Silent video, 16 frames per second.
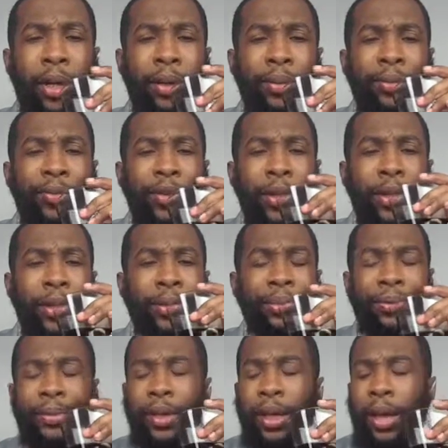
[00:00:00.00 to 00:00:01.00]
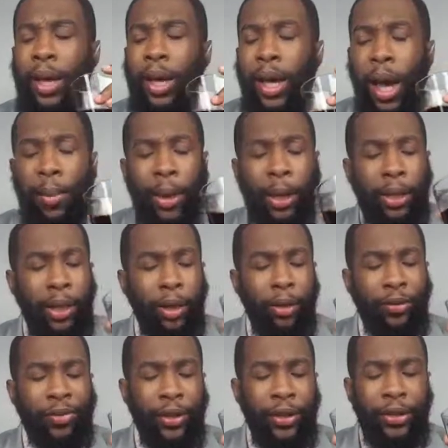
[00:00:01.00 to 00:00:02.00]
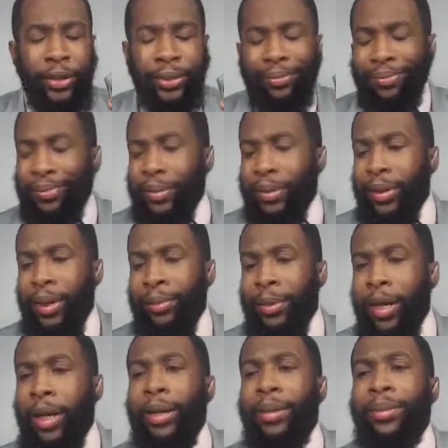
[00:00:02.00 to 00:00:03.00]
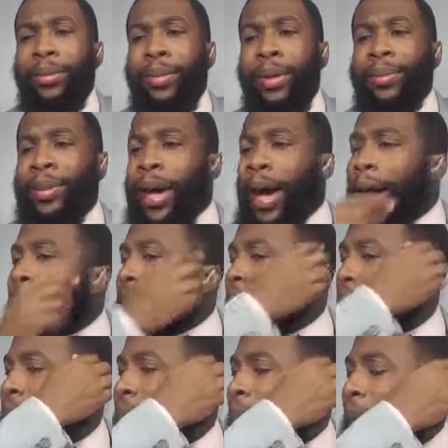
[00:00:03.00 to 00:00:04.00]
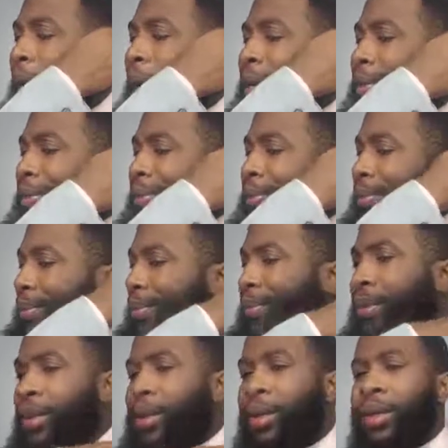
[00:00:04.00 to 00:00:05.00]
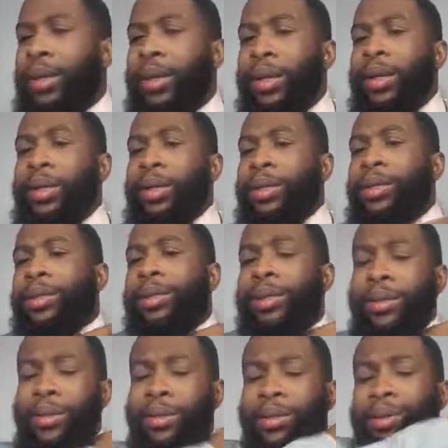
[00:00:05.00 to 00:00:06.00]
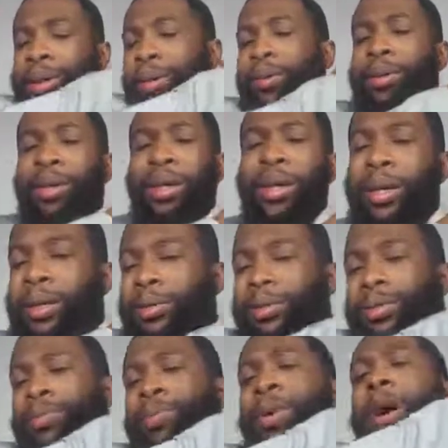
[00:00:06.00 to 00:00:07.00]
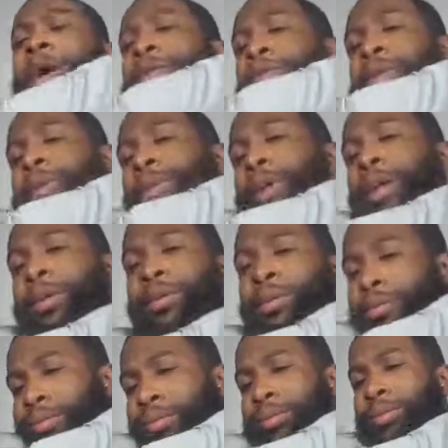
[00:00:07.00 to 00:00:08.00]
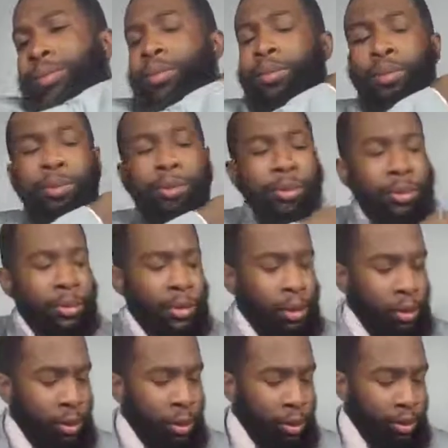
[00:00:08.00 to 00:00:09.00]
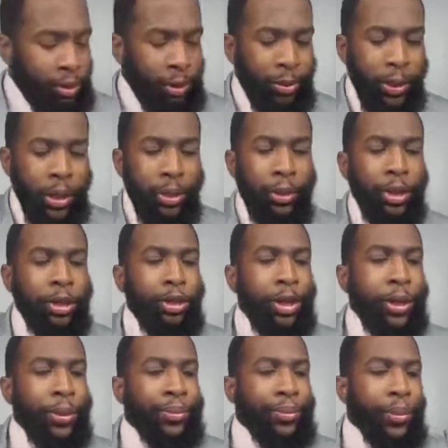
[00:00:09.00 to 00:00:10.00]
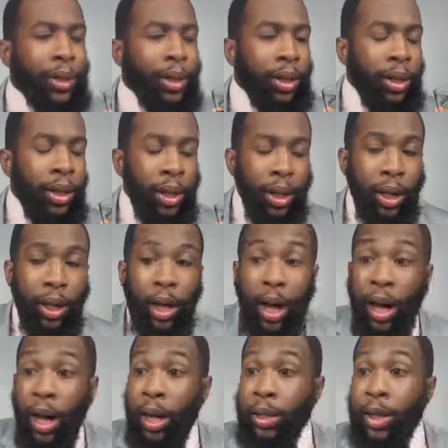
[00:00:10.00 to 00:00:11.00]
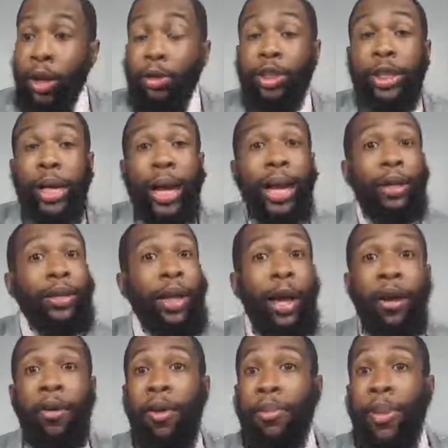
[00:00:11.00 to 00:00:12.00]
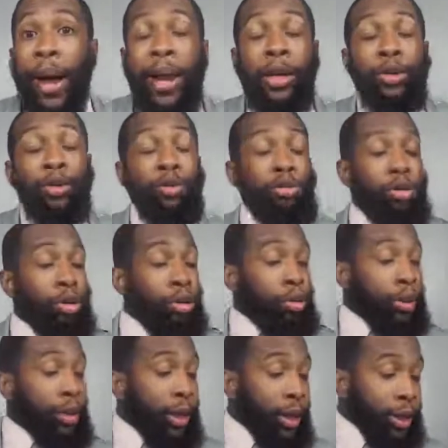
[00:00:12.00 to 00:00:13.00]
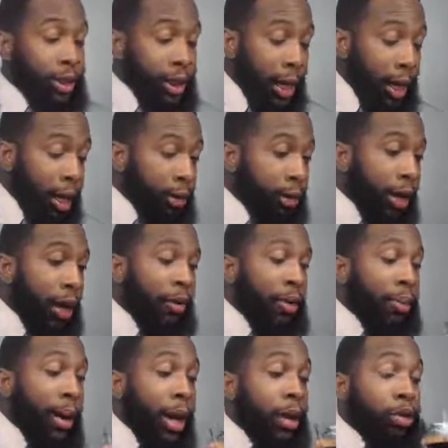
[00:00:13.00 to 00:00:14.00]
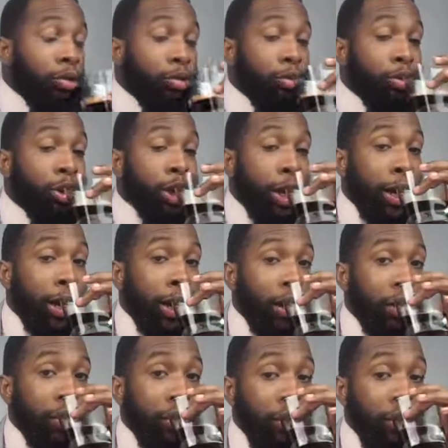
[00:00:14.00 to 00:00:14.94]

Philly. I'm about to get off this. I'm done. I'm tired. I'm hot. This is everything bothering me. Spilling my drink. Yo, shout out to everybody who tuned in. Shout out to everybody who shared.